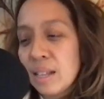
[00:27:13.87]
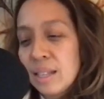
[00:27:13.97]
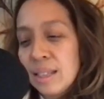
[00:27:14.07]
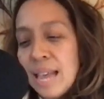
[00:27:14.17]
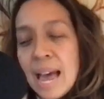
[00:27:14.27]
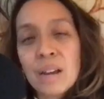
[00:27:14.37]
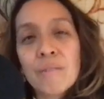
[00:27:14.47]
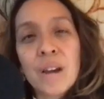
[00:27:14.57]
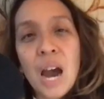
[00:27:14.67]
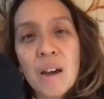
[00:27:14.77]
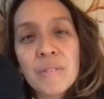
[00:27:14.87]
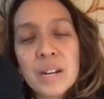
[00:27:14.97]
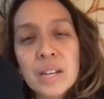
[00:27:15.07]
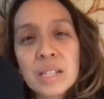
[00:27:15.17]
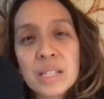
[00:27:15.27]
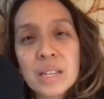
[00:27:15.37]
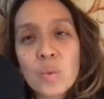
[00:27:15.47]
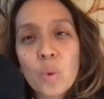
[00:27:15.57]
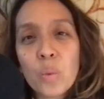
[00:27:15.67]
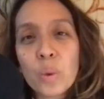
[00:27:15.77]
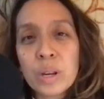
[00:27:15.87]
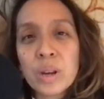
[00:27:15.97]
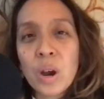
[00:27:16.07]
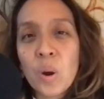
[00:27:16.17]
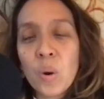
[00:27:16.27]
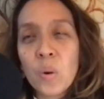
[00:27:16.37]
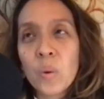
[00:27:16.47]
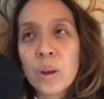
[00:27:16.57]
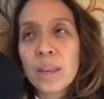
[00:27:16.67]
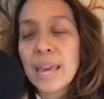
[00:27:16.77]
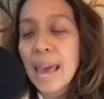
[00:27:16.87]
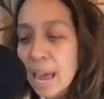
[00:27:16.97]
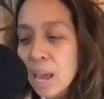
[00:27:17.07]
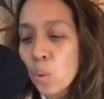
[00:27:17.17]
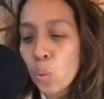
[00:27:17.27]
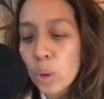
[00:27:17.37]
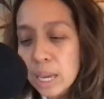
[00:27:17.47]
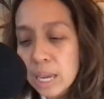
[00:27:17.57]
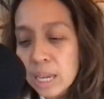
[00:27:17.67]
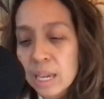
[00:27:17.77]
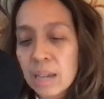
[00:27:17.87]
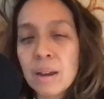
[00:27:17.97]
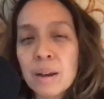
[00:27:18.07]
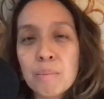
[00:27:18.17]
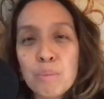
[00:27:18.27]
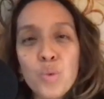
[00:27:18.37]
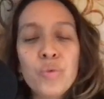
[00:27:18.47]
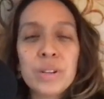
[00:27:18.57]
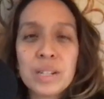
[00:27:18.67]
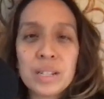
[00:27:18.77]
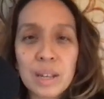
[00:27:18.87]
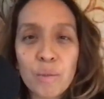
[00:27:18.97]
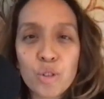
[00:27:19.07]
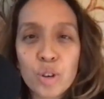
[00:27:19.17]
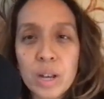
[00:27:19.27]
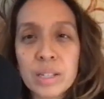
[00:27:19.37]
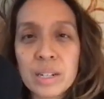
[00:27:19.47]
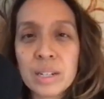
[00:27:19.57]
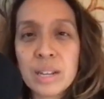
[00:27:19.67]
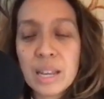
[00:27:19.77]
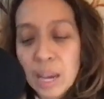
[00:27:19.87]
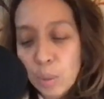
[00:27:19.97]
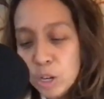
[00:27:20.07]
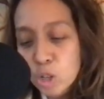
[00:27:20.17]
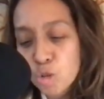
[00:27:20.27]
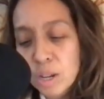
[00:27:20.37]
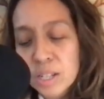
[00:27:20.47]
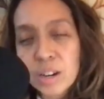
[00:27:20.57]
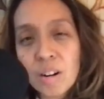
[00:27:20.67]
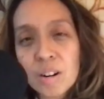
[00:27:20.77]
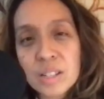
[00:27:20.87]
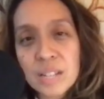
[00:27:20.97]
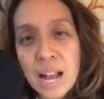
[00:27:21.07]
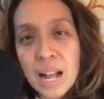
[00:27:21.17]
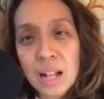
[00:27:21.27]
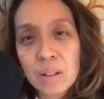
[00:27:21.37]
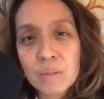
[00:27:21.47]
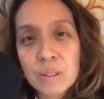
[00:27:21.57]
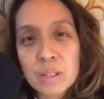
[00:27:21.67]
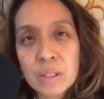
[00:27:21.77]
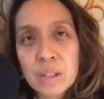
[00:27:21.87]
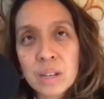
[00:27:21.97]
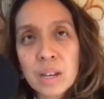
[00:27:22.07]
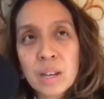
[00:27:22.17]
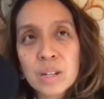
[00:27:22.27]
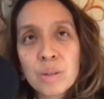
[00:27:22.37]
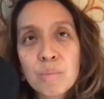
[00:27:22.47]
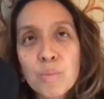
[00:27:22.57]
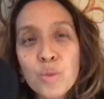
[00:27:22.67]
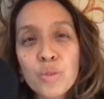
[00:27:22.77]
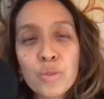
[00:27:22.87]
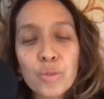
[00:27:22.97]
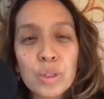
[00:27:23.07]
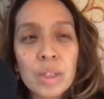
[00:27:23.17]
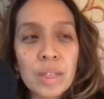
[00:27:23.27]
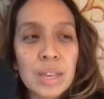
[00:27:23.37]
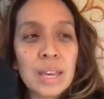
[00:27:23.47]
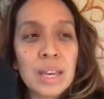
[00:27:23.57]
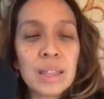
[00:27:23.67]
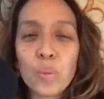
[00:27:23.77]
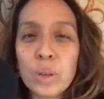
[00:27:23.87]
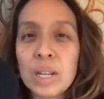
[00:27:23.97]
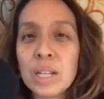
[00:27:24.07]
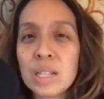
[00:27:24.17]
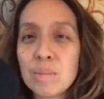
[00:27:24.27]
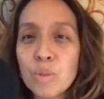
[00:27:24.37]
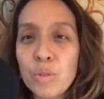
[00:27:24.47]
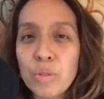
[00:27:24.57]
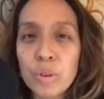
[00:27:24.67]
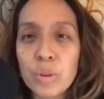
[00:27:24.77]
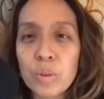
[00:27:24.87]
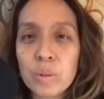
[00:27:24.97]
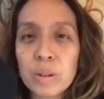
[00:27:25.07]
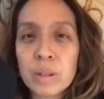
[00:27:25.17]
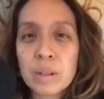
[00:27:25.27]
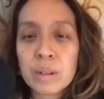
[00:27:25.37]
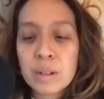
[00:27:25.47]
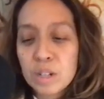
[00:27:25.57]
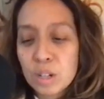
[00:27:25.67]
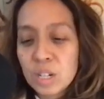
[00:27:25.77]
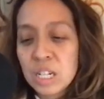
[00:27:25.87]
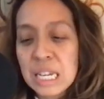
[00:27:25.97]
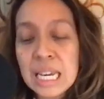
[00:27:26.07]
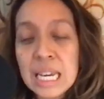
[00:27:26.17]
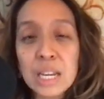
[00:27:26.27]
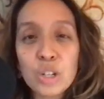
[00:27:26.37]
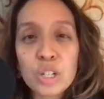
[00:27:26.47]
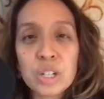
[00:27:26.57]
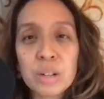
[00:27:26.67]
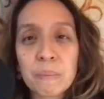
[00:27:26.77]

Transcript: lack of confidence in what we know can we move into self-trust can we trust ourselves to move through the thing that we need to move through, to teach